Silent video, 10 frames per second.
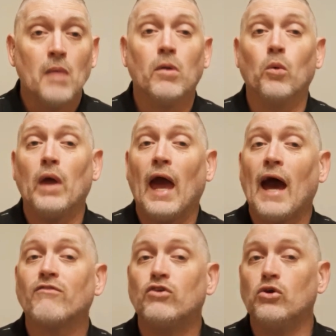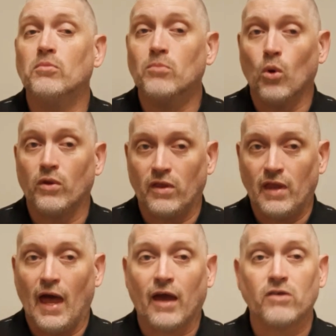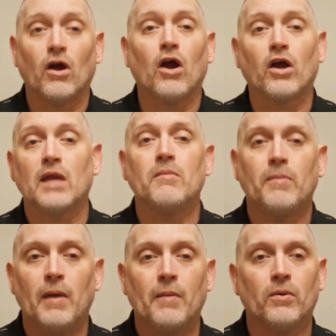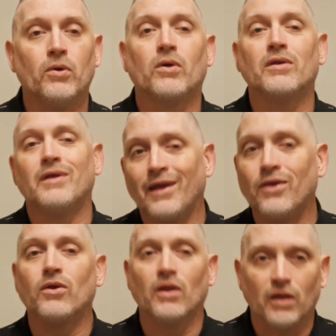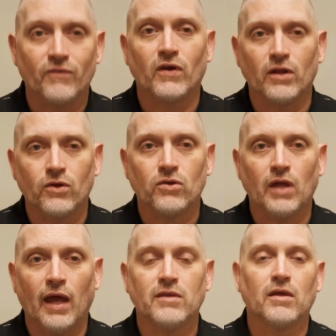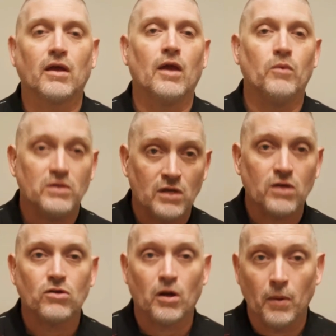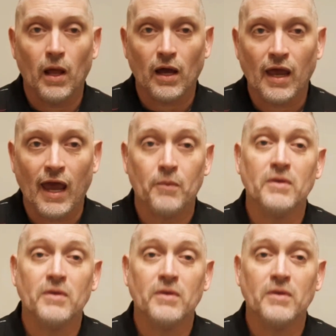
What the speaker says: But we have to do more than that, because there are going to be people who continue to deliver to those states and resist our blockade,